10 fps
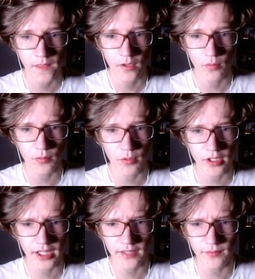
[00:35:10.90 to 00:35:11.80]
What? What
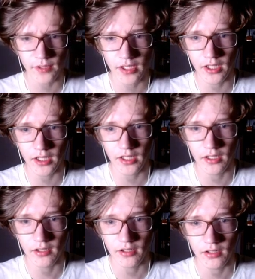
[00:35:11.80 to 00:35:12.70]
can I even? Uh,
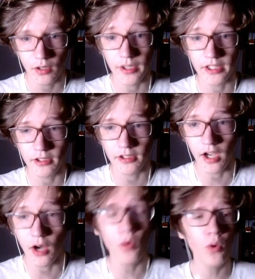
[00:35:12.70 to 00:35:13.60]
oh, I can. Go,
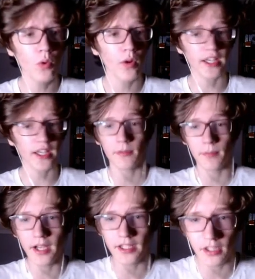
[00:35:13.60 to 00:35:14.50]
oh, I can
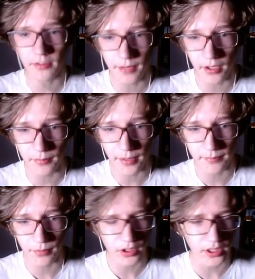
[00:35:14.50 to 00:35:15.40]
combine gunpowder
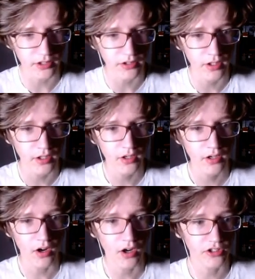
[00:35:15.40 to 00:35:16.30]
make bullets.
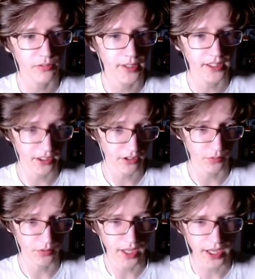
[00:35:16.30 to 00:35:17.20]
Awesome. I can get a new
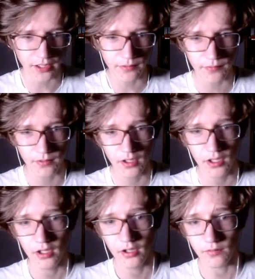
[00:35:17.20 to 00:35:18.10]
knife
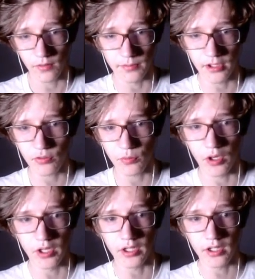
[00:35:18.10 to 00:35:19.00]
from this
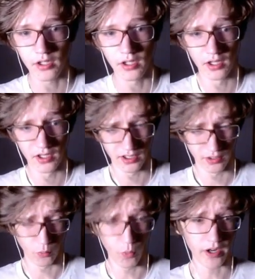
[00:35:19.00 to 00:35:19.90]
one.
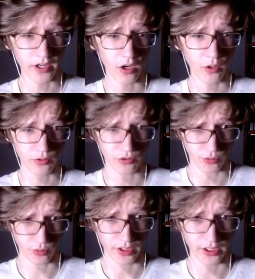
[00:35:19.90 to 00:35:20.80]

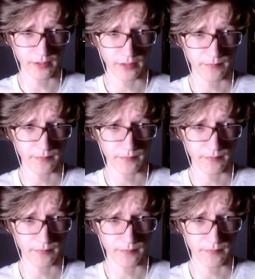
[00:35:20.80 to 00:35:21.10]
103.